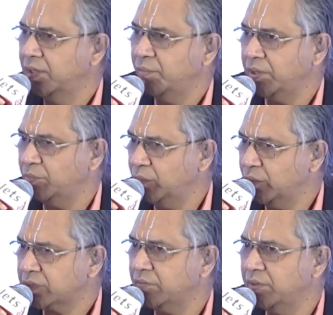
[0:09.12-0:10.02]
But
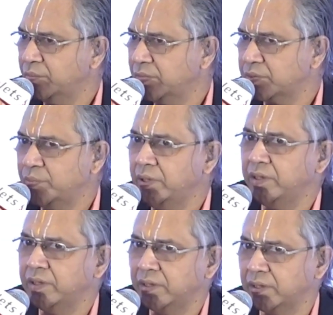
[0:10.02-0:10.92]
most of them is
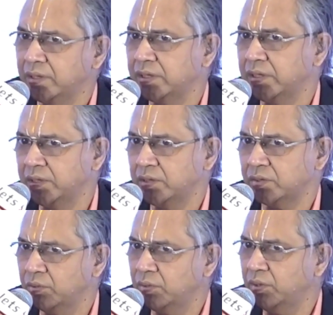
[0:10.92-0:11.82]
being
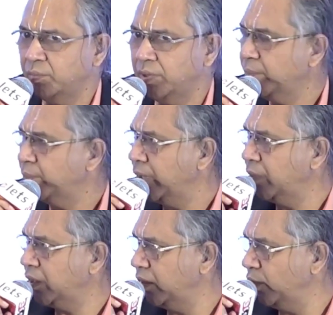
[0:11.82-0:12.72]
sold by pay
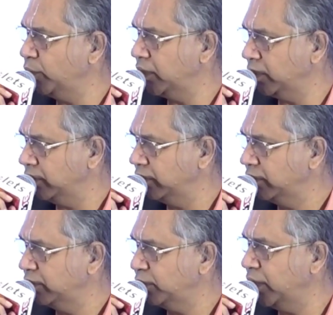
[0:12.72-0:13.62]
by kilometer
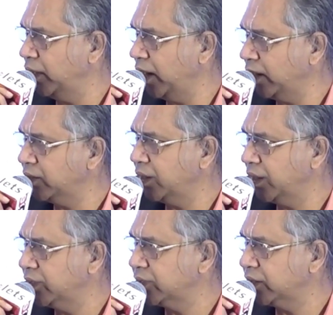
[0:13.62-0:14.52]
through an another
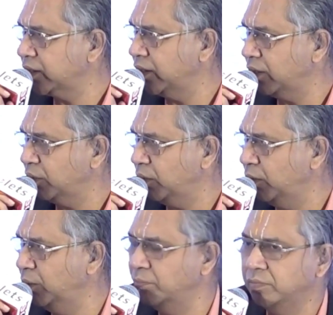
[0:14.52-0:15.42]
agency called
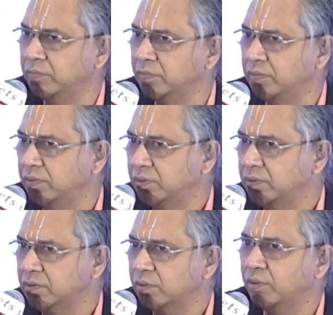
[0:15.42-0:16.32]
OHM.
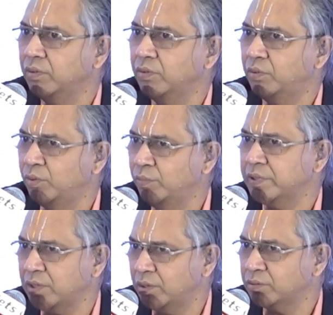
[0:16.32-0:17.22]
So OHM
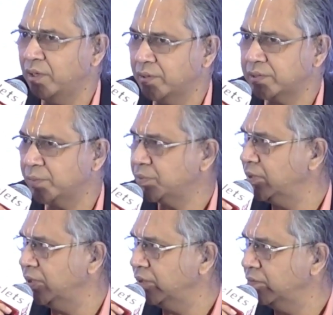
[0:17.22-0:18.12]
is also our
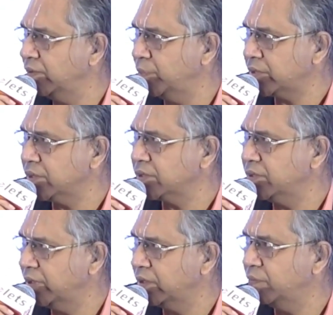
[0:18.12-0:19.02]
subsidiary. We purchase
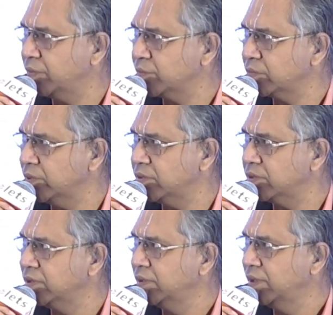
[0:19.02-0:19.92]
the vehicle from
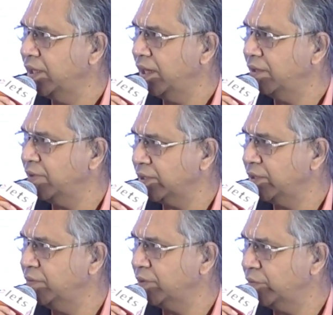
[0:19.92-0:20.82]
Switch and we are
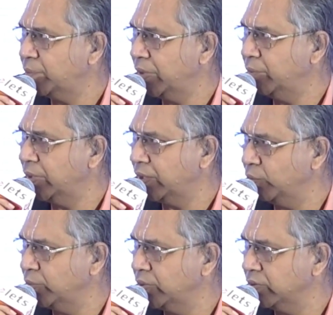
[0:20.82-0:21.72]
giving for pay by
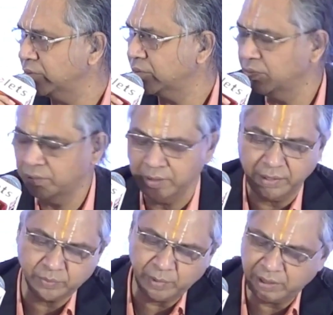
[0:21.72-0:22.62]
kilometer. So that
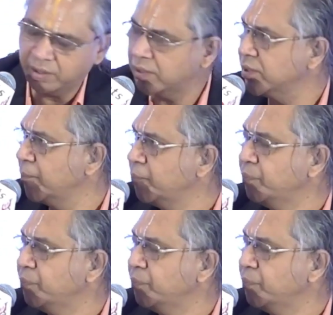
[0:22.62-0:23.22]
is because